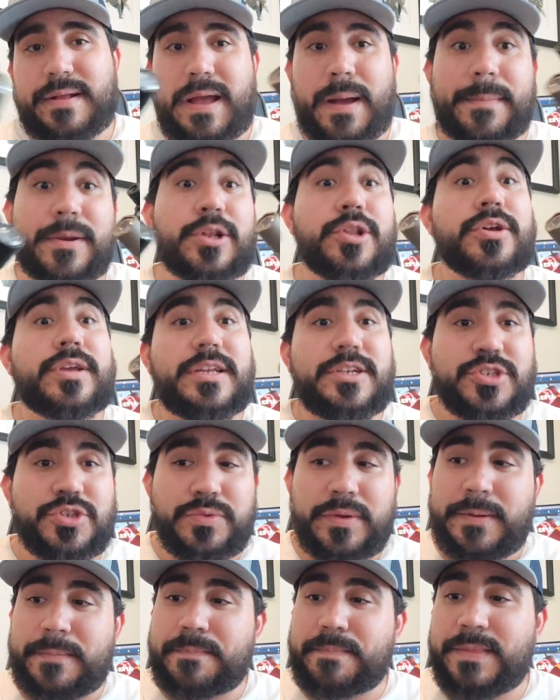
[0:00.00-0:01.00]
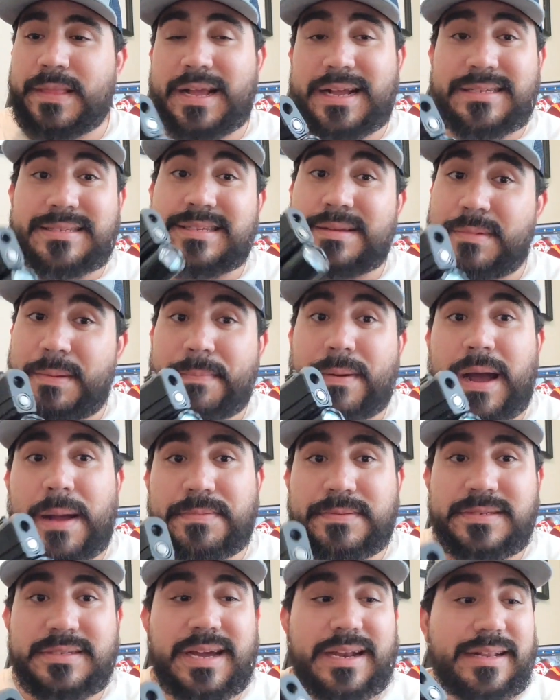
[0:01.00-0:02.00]
I'm gonna look into it. Like I said, my
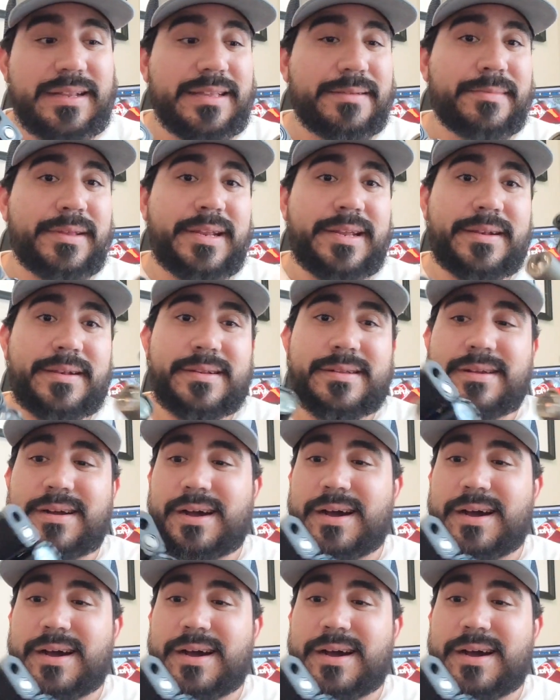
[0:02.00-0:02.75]
pops has got to limit it.